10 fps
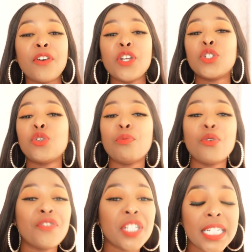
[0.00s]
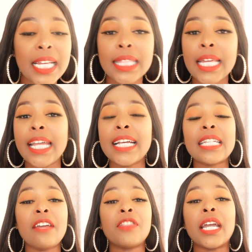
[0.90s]
you to move certain things,
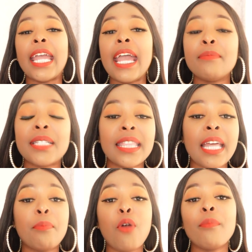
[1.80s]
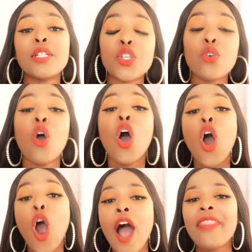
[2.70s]
if the games that they promise you
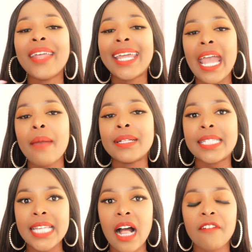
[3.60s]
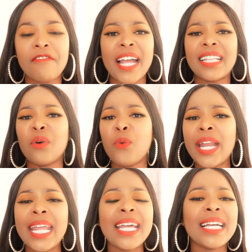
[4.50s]
on the game itself, like the
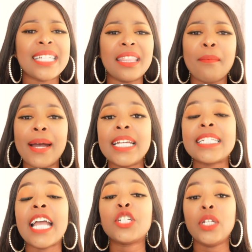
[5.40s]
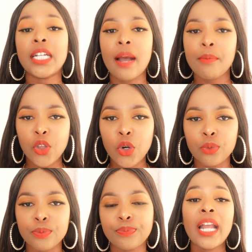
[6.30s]
winnings and the monies, actually come through.
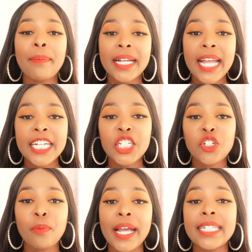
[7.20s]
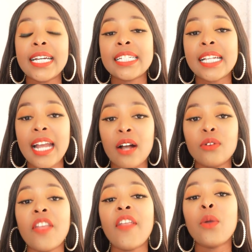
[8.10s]
On application to Playtest
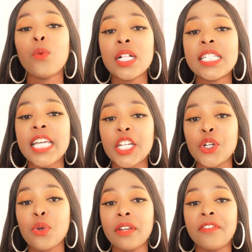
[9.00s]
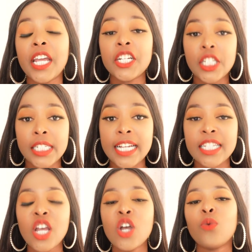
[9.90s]
Cloud, they will send you a qualification
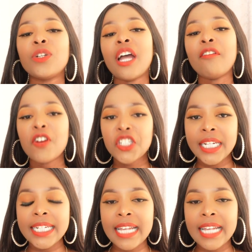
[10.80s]
test, which unfortunately is